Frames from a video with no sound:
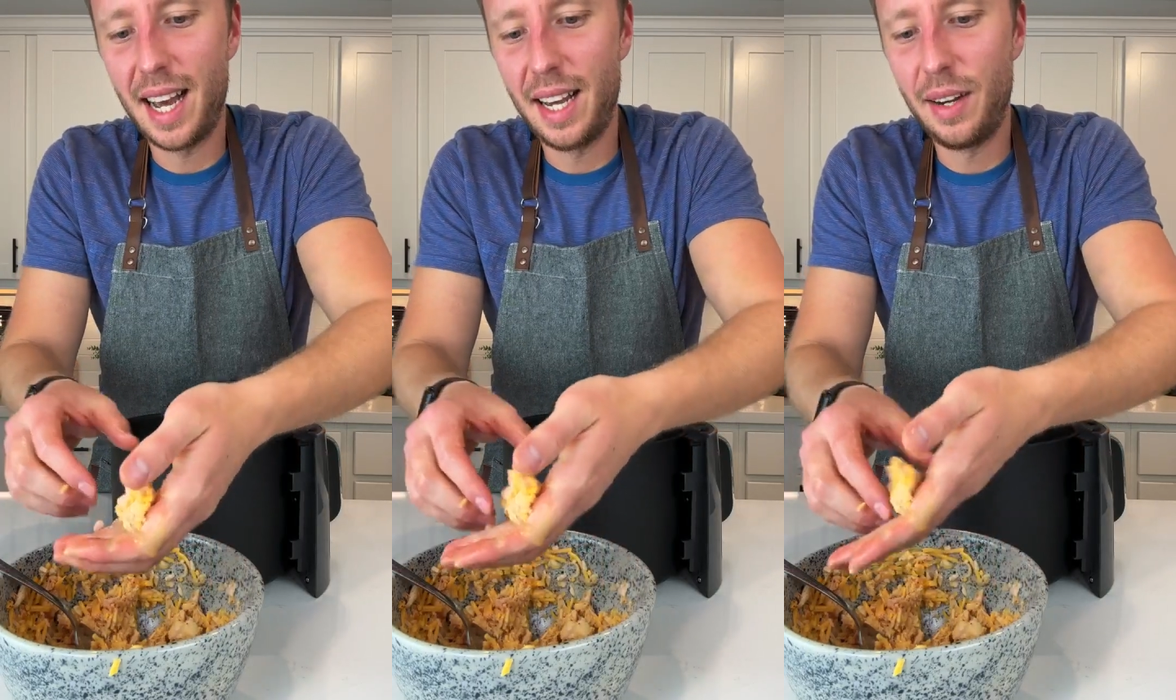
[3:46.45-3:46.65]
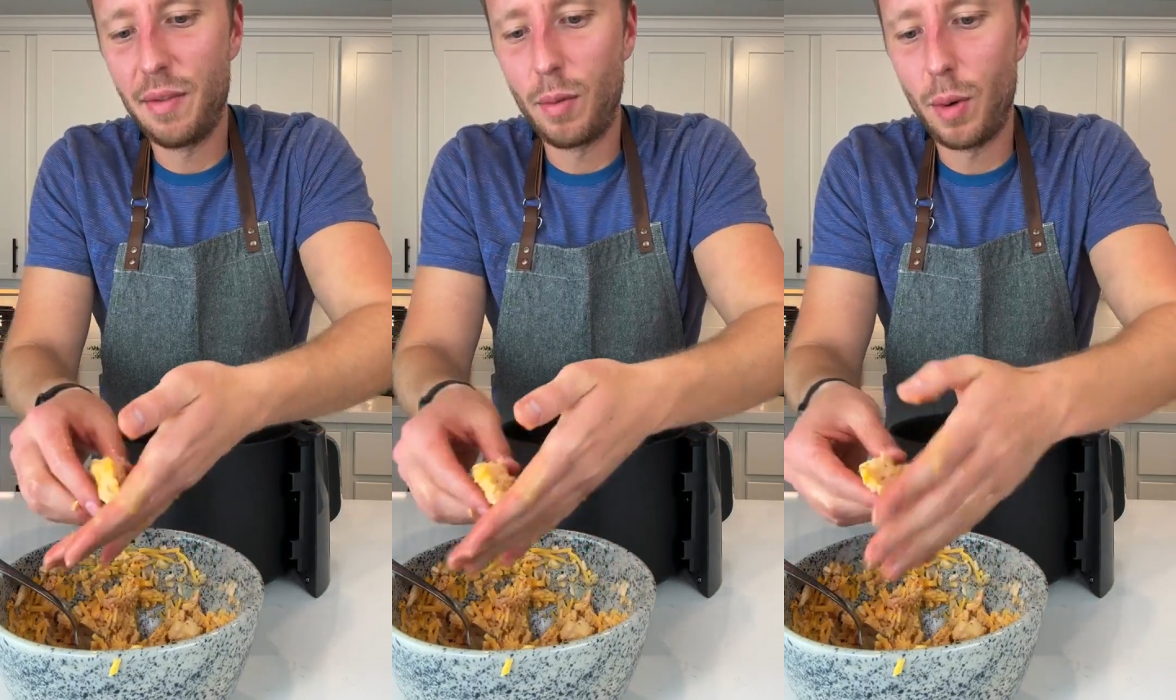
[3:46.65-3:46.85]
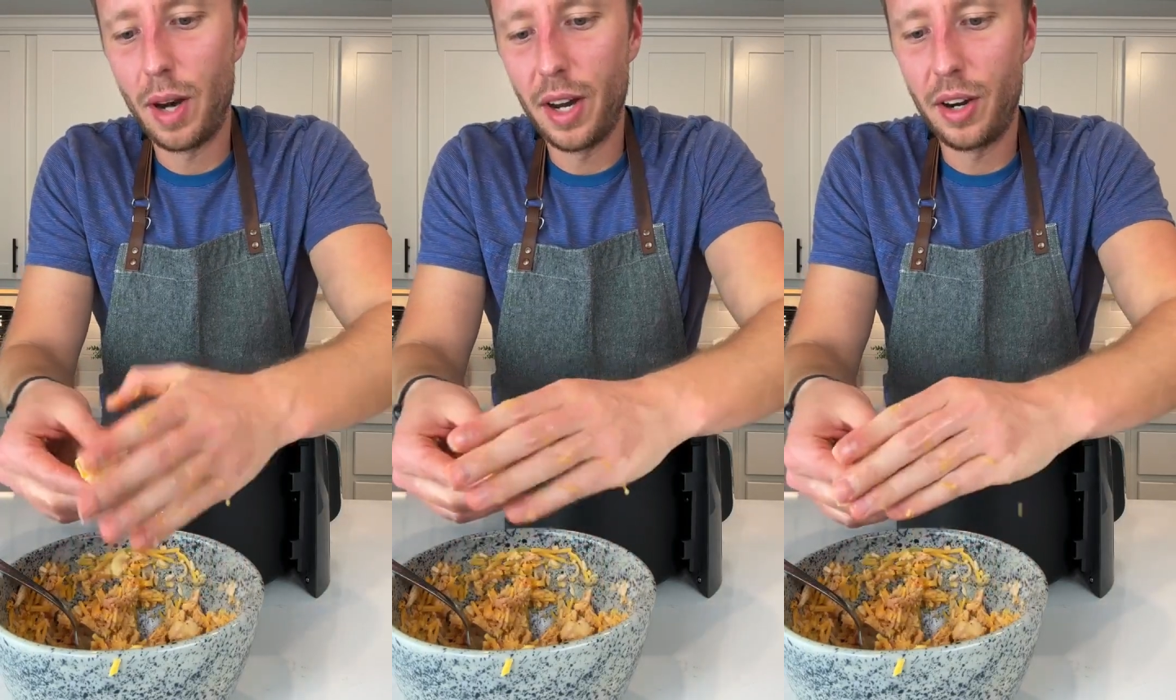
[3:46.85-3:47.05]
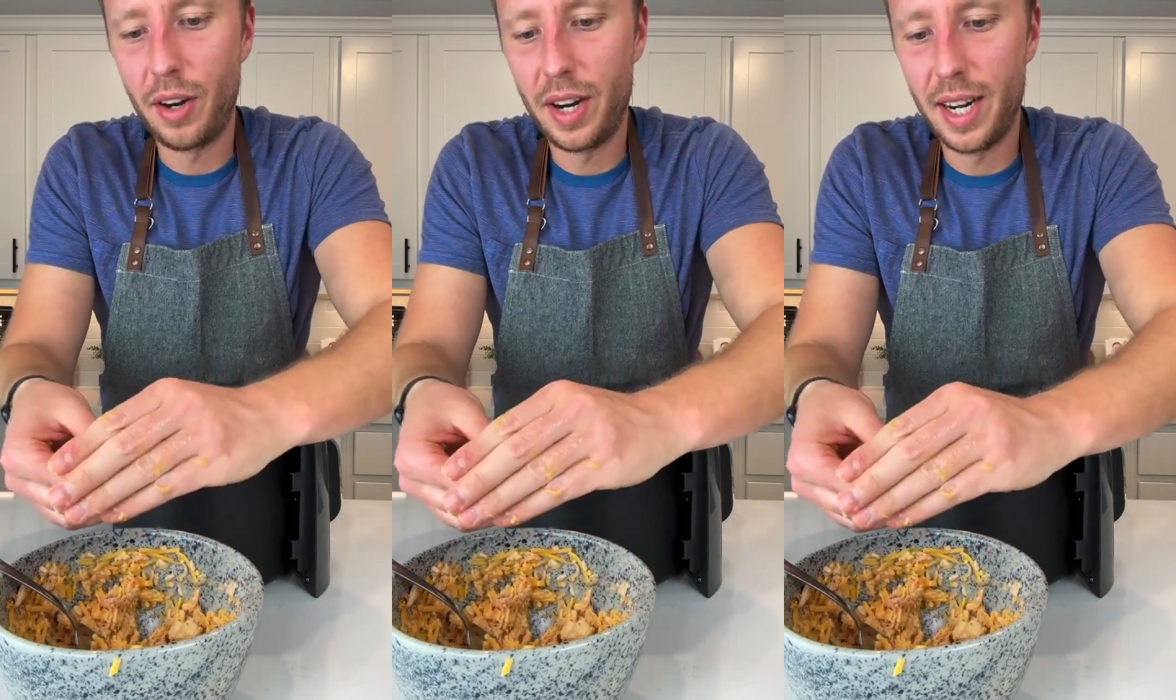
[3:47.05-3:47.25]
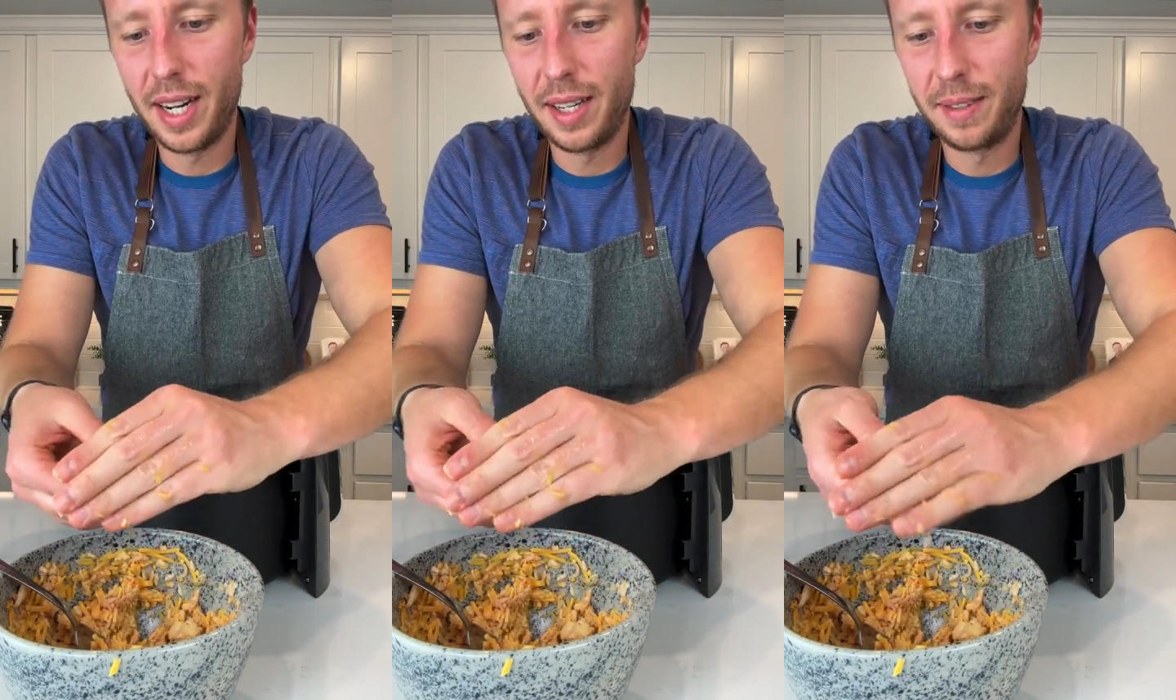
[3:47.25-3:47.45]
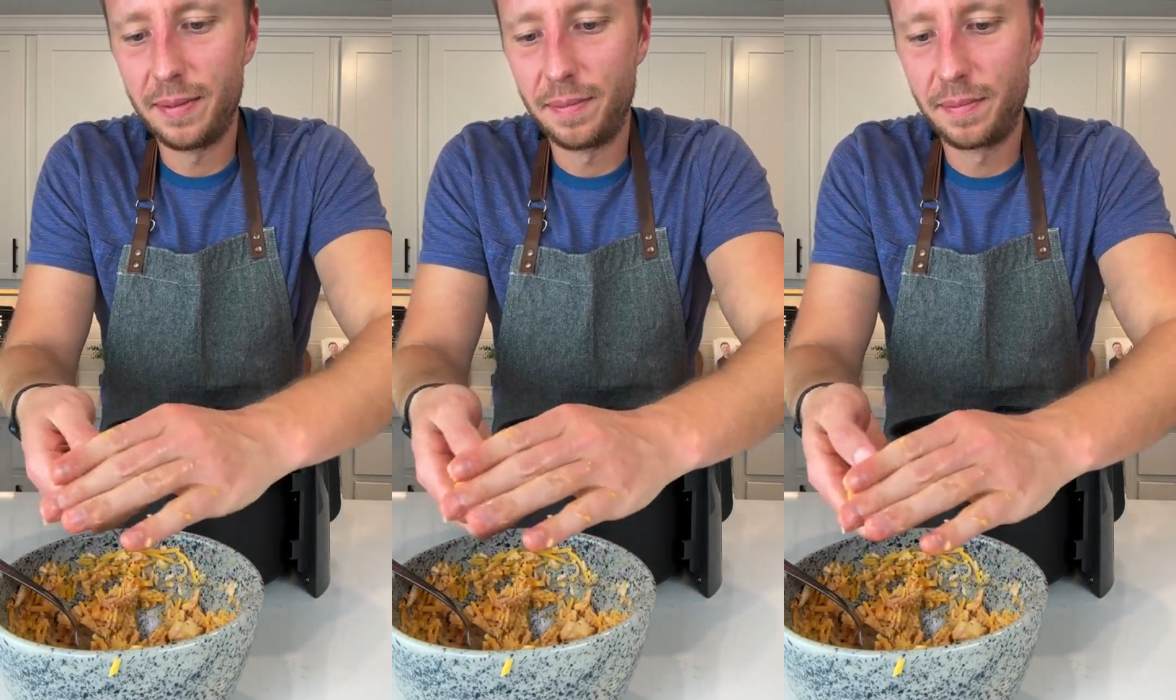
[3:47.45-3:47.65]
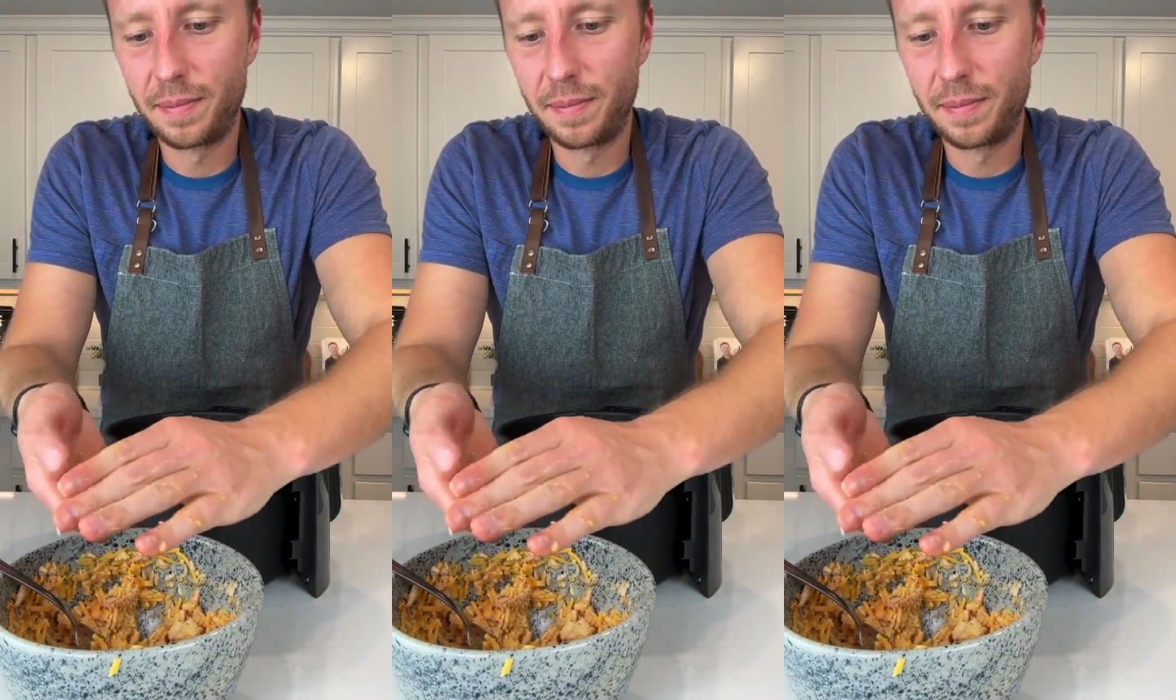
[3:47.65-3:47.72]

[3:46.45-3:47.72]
kind of watery.